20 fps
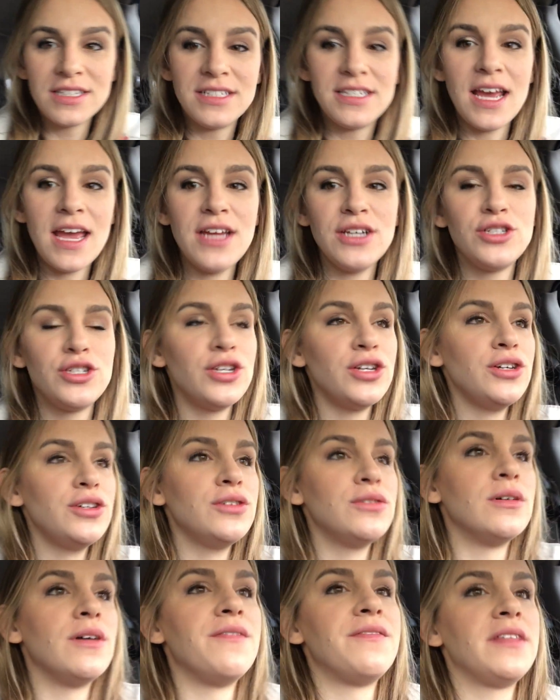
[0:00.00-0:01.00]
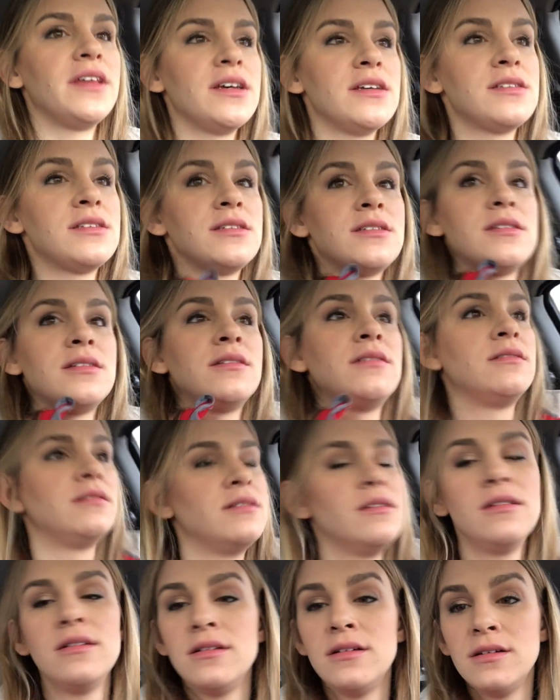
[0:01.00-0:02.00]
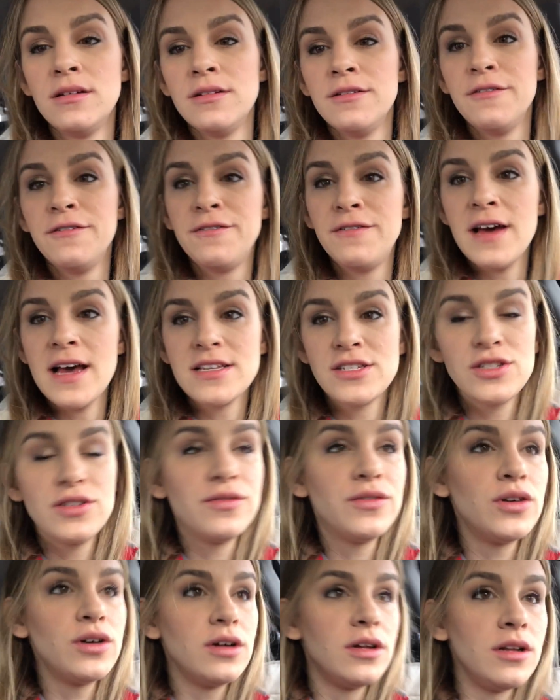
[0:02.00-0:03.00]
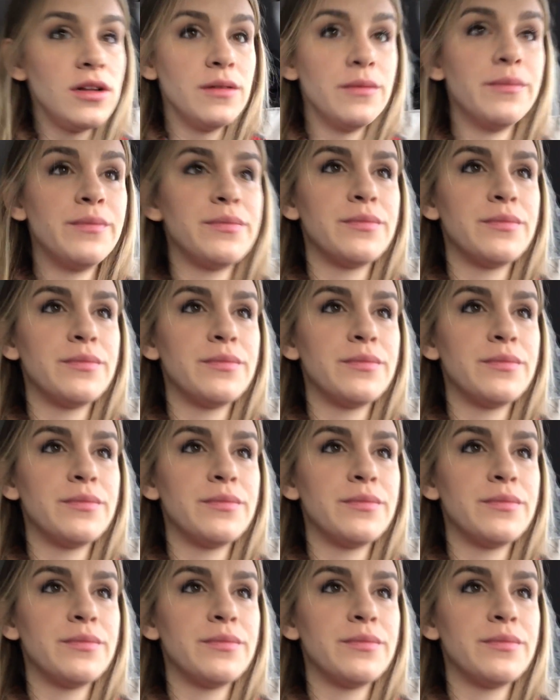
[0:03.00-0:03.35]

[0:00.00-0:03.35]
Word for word: day two of this festival.